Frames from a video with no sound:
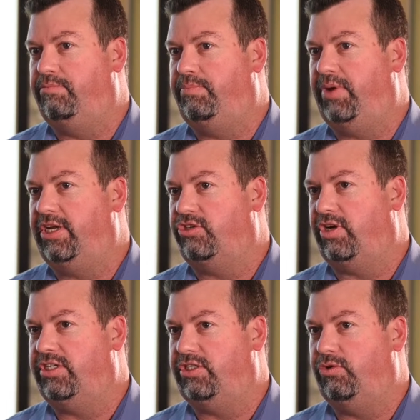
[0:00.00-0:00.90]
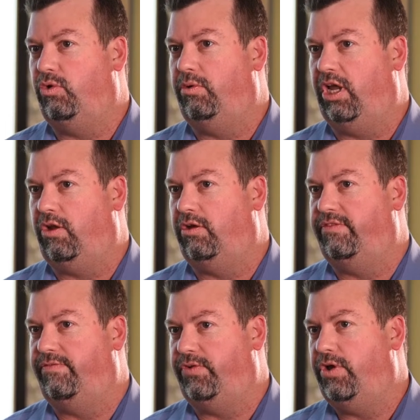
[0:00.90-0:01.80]
penetrates the ore a lot
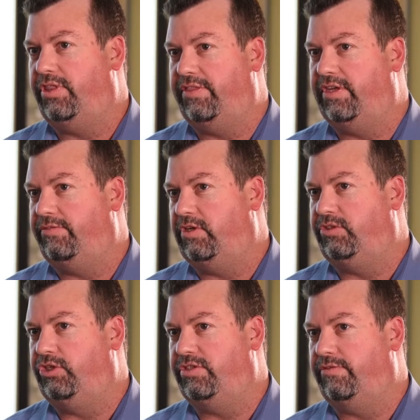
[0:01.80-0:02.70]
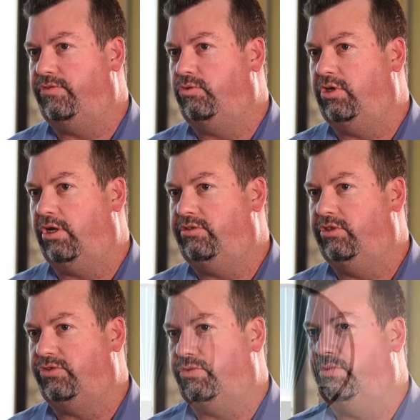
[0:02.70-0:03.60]
further than if you used a full cone
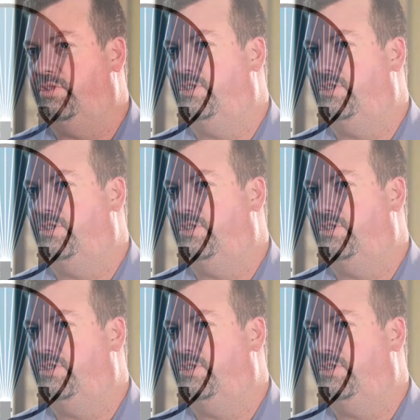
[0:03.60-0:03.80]
nozzle.